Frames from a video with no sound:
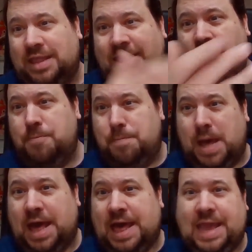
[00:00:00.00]
that let you
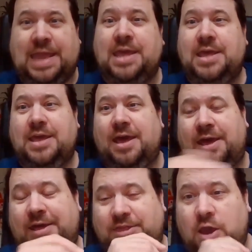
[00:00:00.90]
buy
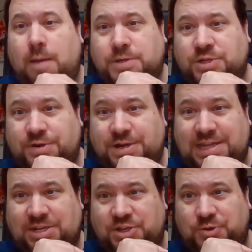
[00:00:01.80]
the
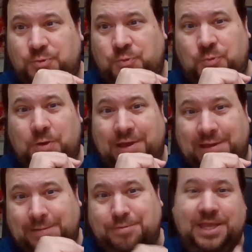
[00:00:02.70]
opportunity to
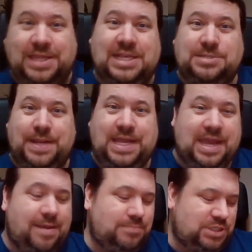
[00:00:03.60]
play these mini
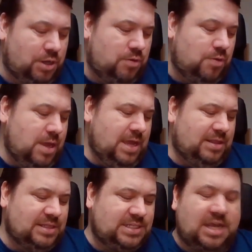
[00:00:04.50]
games. So
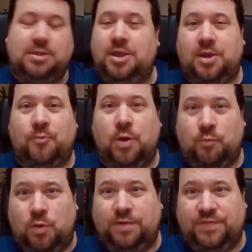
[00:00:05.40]
let's take a look at
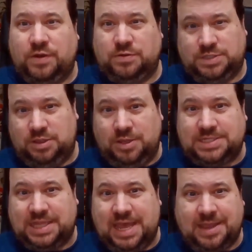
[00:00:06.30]
what one of those
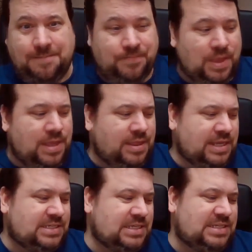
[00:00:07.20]
looks like.
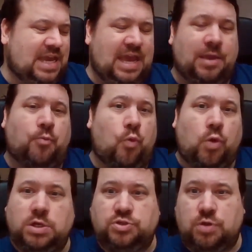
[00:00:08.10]
This is a
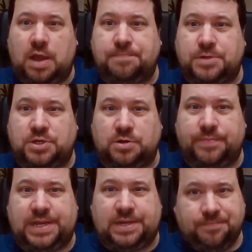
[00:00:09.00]
word drop
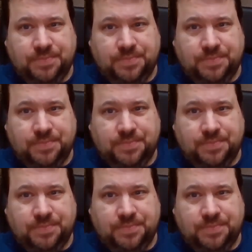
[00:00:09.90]
tournament.